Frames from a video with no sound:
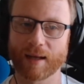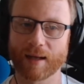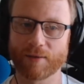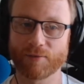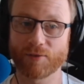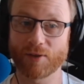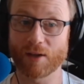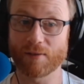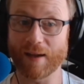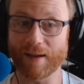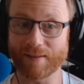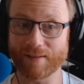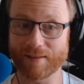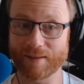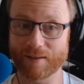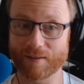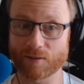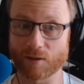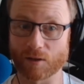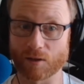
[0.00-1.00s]
If you have
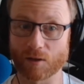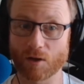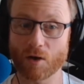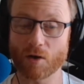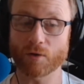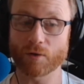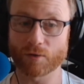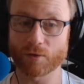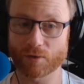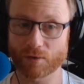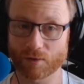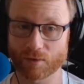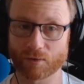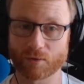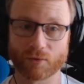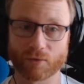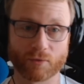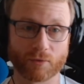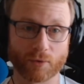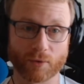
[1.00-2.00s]
access to logs,
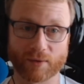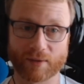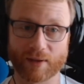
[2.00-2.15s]
for